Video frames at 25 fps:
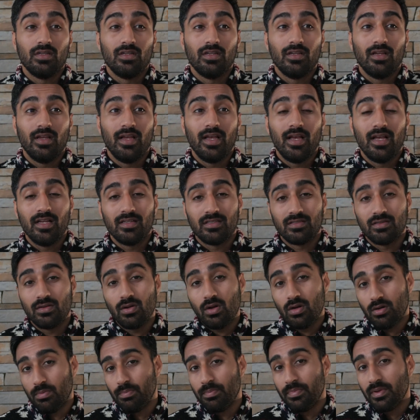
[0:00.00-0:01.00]
has
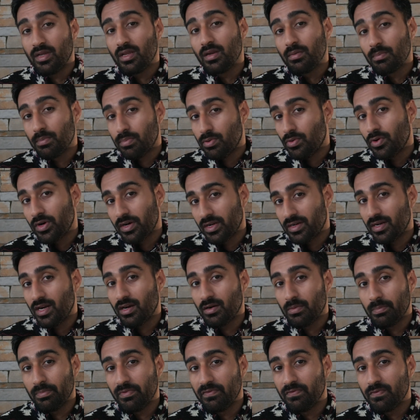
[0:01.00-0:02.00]
not been pointed
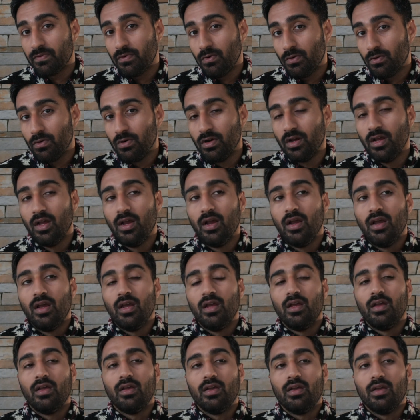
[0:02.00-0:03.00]
out before
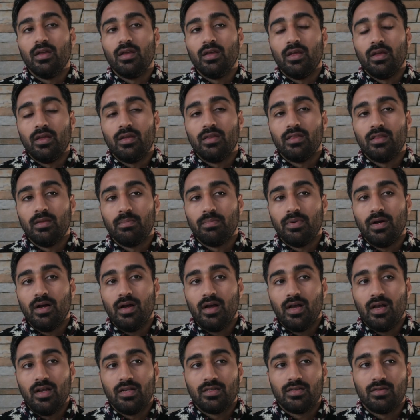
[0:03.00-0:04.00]
in the
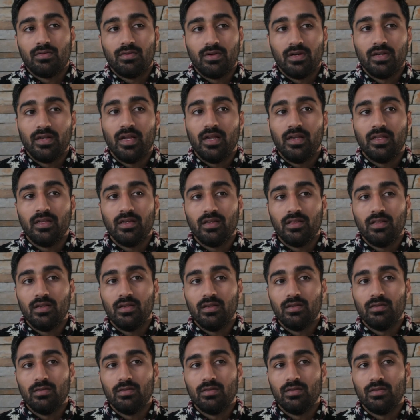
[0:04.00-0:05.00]
past or in any
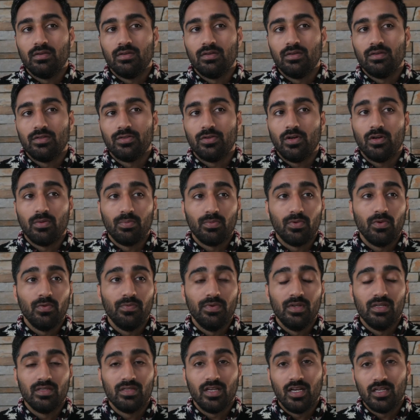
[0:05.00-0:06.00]
other short
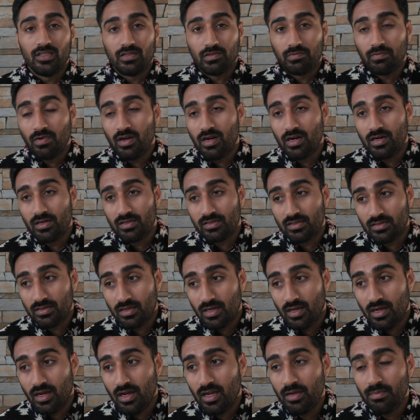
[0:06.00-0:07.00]
movies, as far as
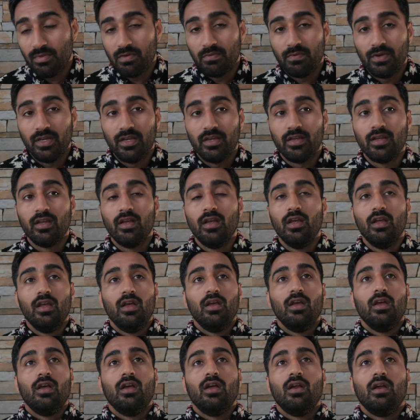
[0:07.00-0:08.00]
I'm aware.
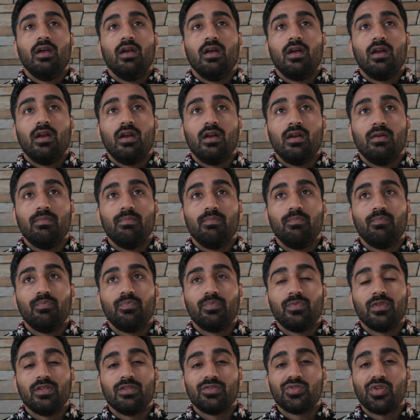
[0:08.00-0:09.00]

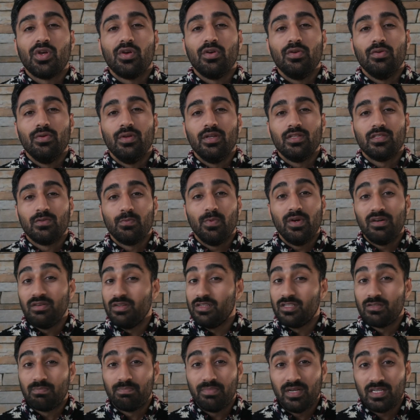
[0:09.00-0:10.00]
So it's a very
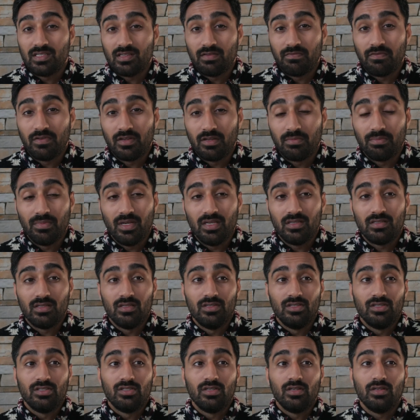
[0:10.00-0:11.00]
specific
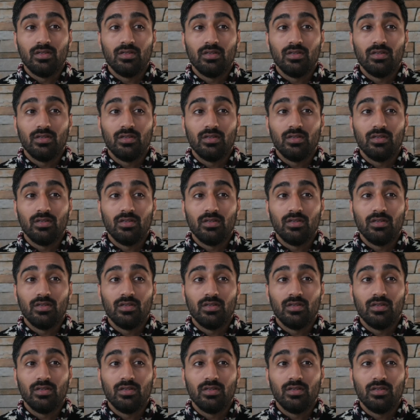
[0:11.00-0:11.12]
message,